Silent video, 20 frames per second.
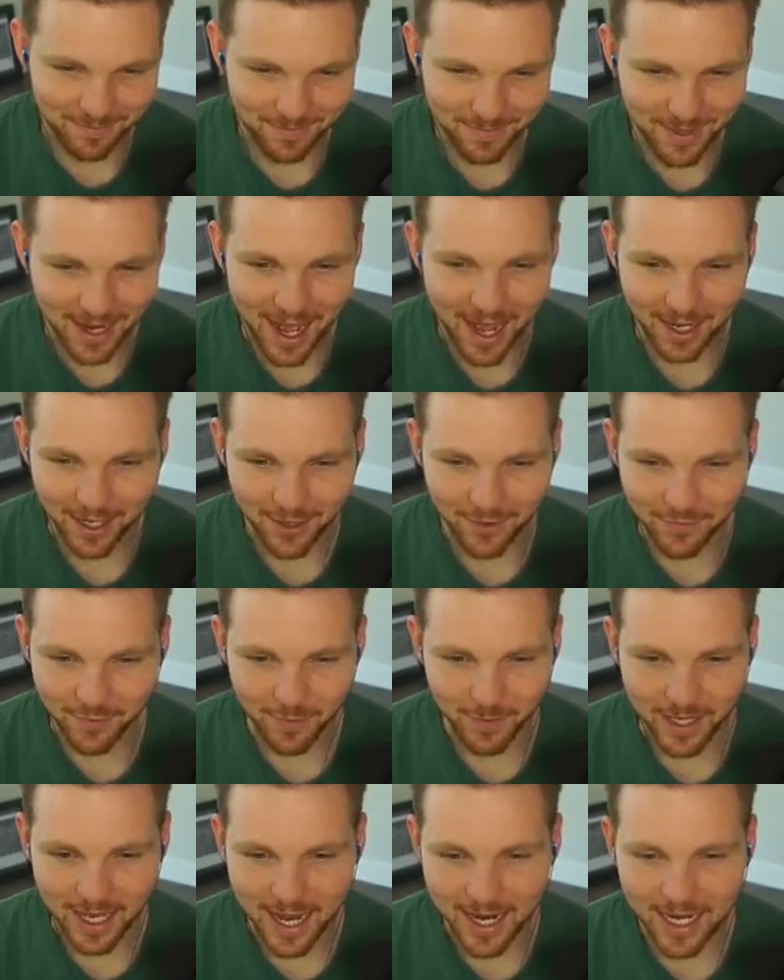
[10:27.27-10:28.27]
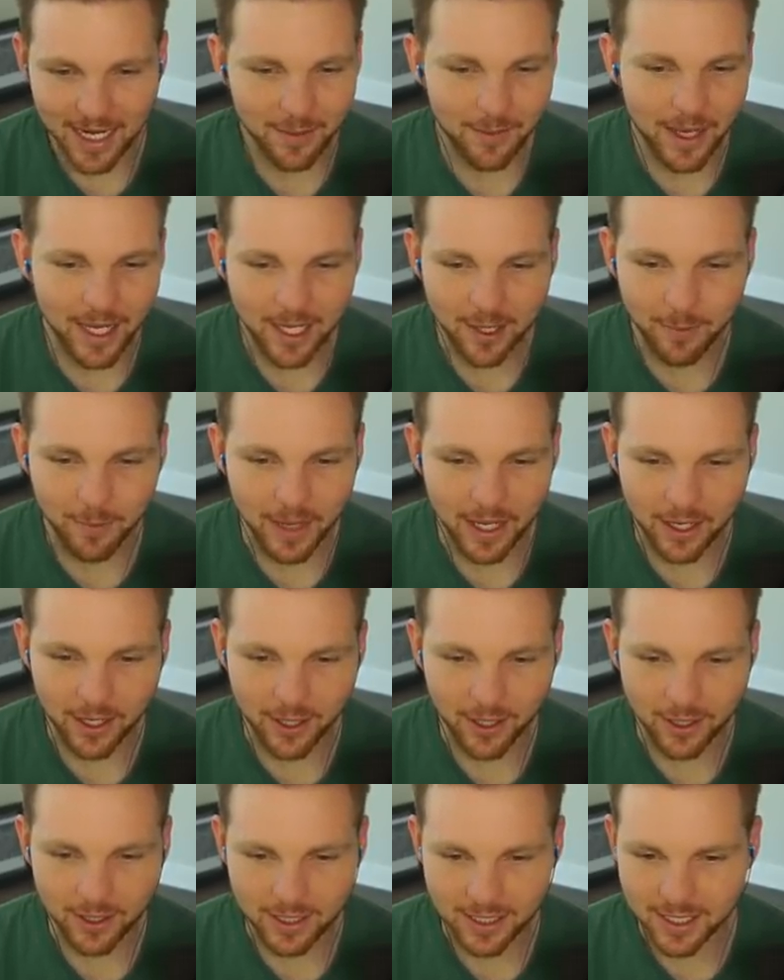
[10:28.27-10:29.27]
not good for me. I got to make a
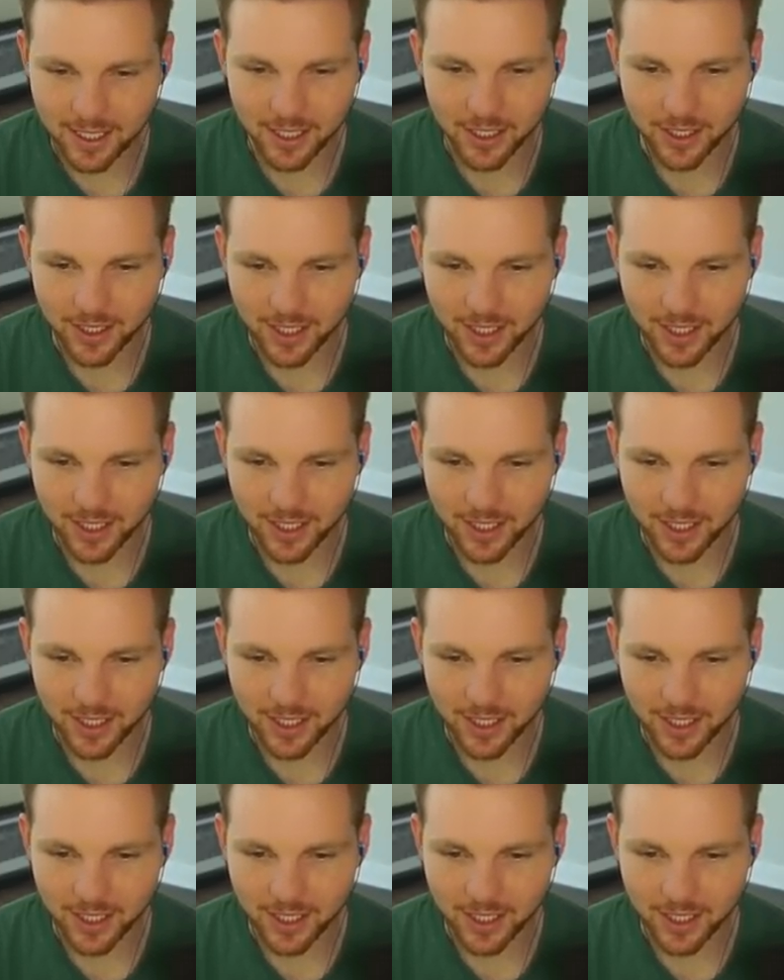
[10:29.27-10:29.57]
better decision